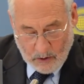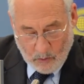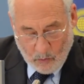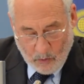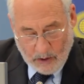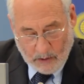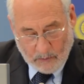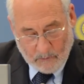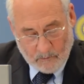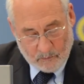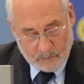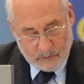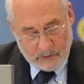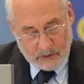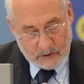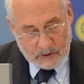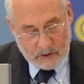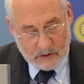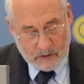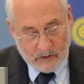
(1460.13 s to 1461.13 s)
Well,
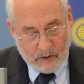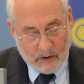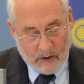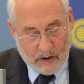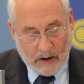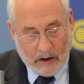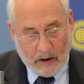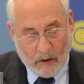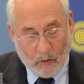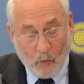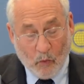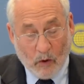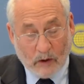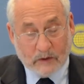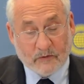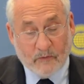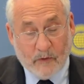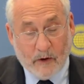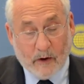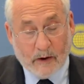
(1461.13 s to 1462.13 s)

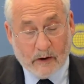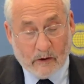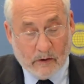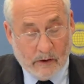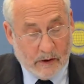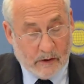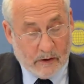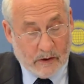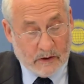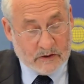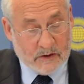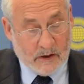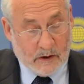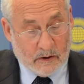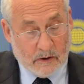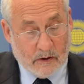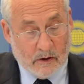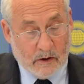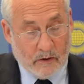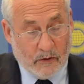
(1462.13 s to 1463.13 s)
what's very clear is
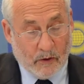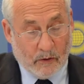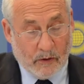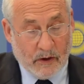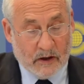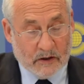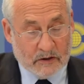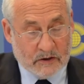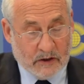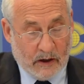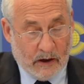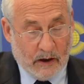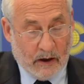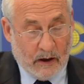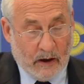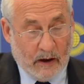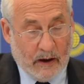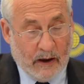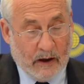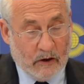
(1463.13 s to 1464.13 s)
there is
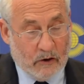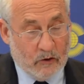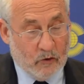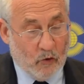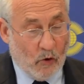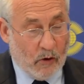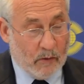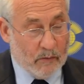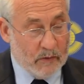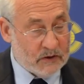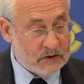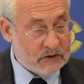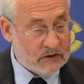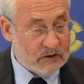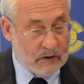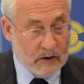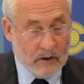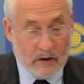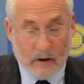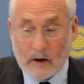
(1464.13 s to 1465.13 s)
an enormous
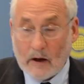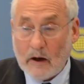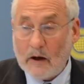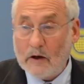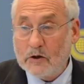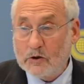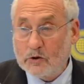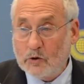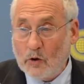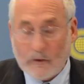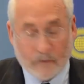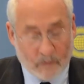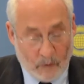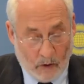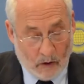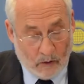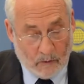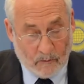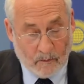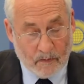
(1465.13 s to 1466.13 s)

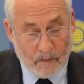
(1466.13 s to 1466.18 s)
shortfall.